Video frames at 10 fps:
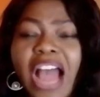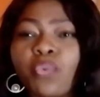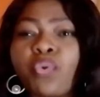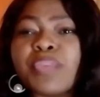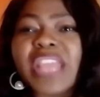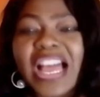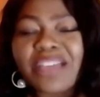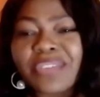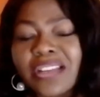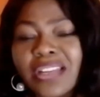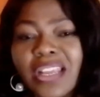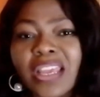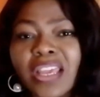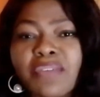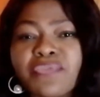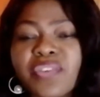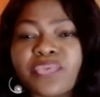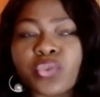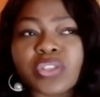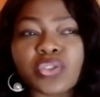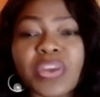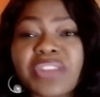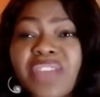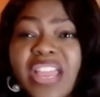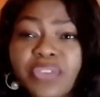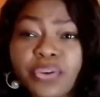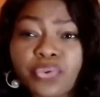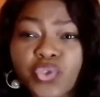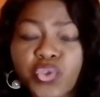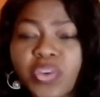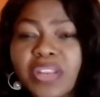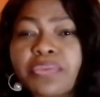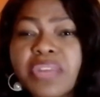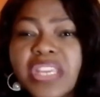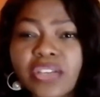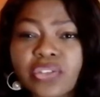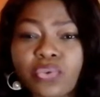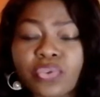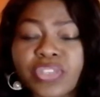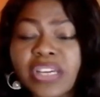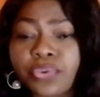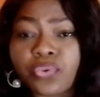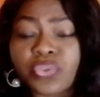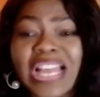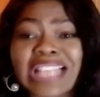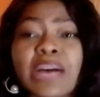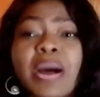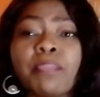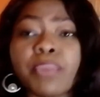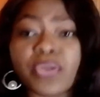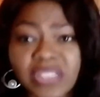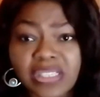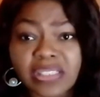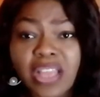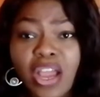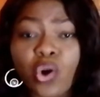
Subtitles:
we'll be having 25-year-olds, 23-year-olds as our bosses,